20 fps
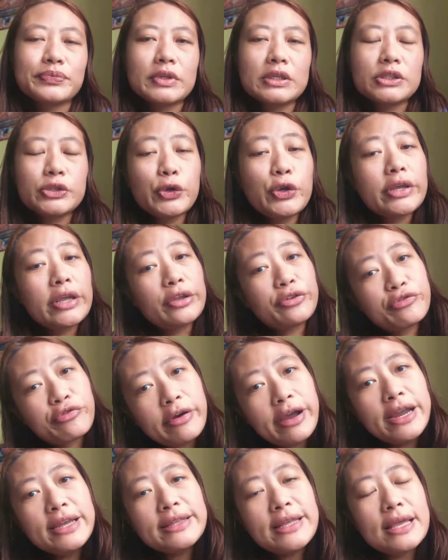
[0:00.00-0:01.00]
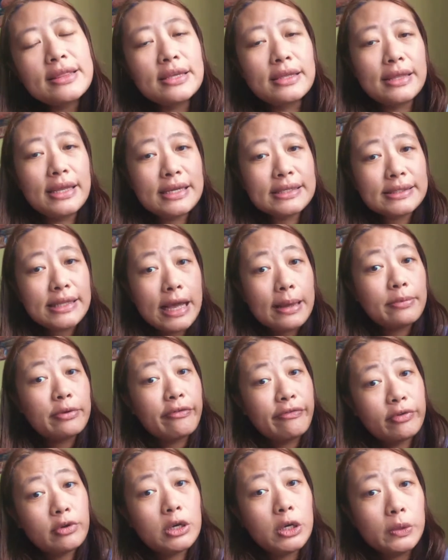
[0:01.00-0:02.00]
So you can try that the next time you
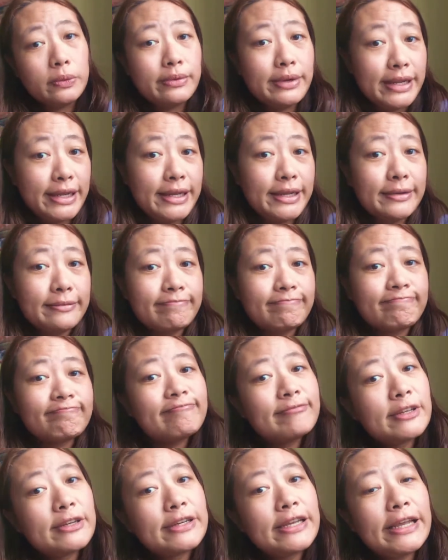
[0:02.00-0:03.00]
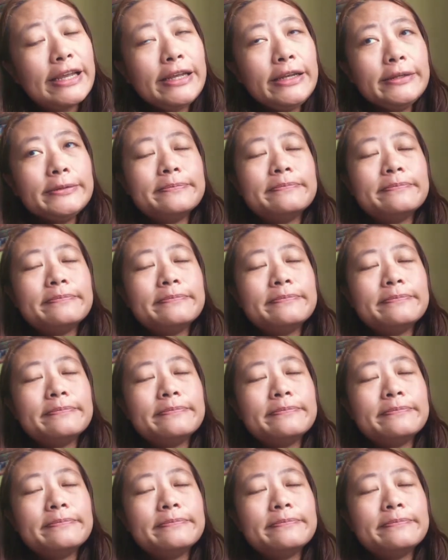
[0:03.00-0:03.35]
feel lonely. Okay.